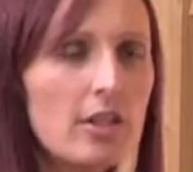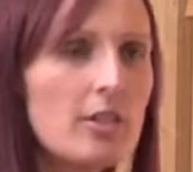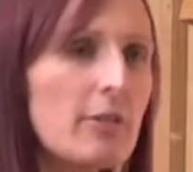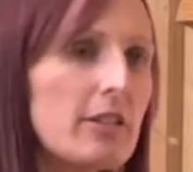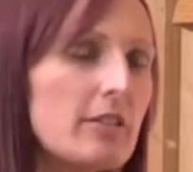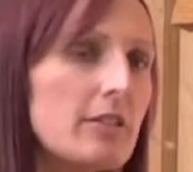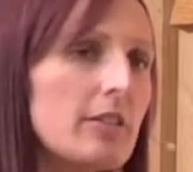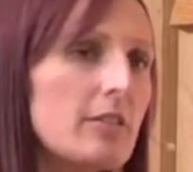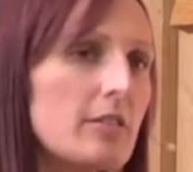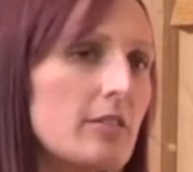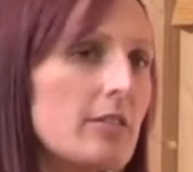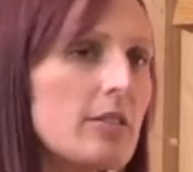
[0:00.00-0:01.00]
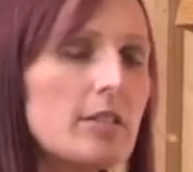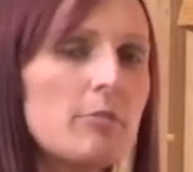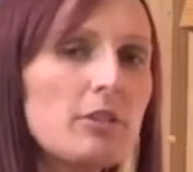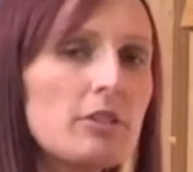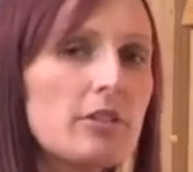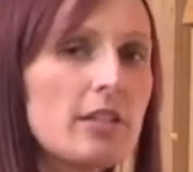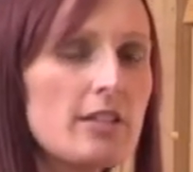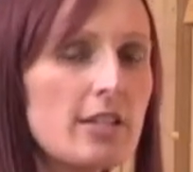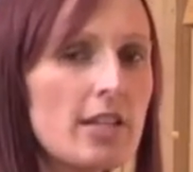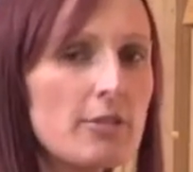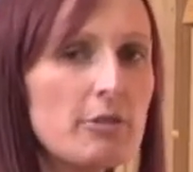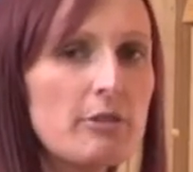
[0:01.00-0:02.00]
about similar things
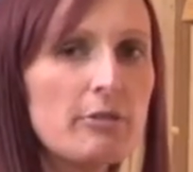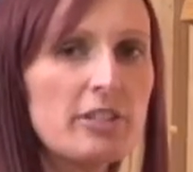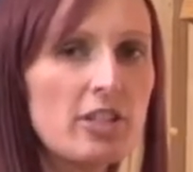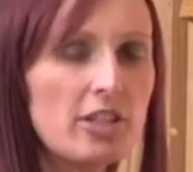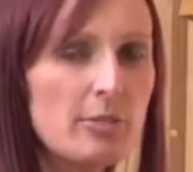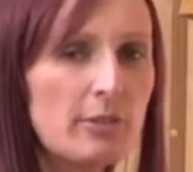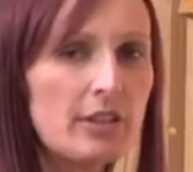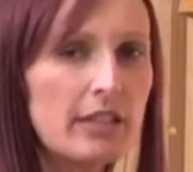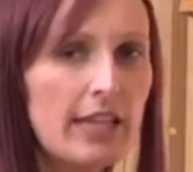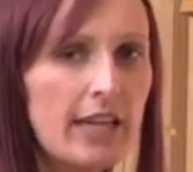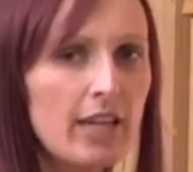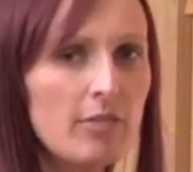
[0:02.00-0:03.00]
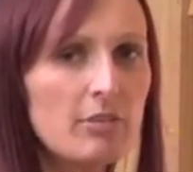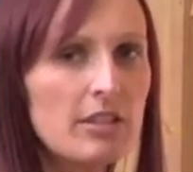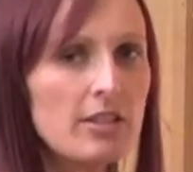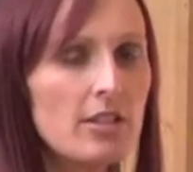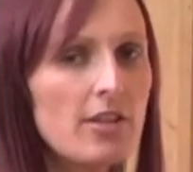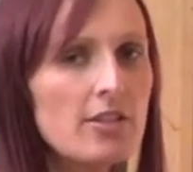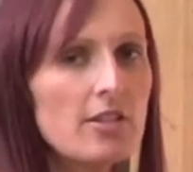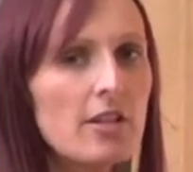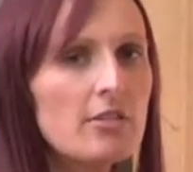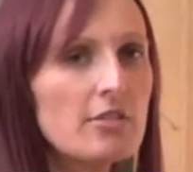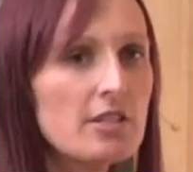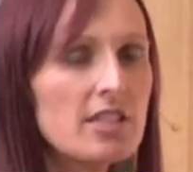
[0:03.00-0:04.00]
last week when we talked about the canon, but this
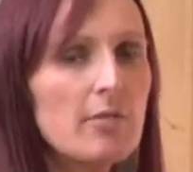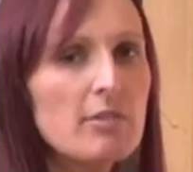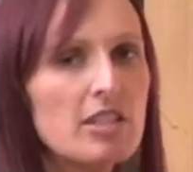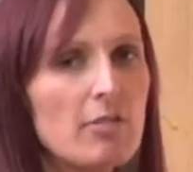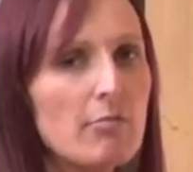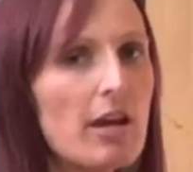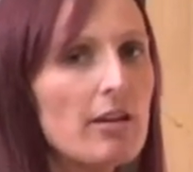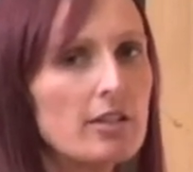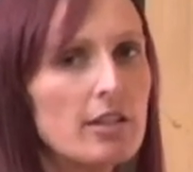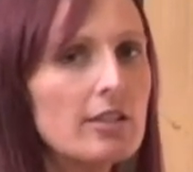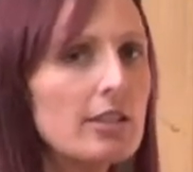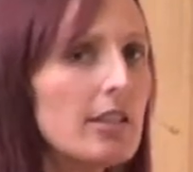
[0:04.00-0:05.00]
ostinato is the same exact pattern. Da, da, da,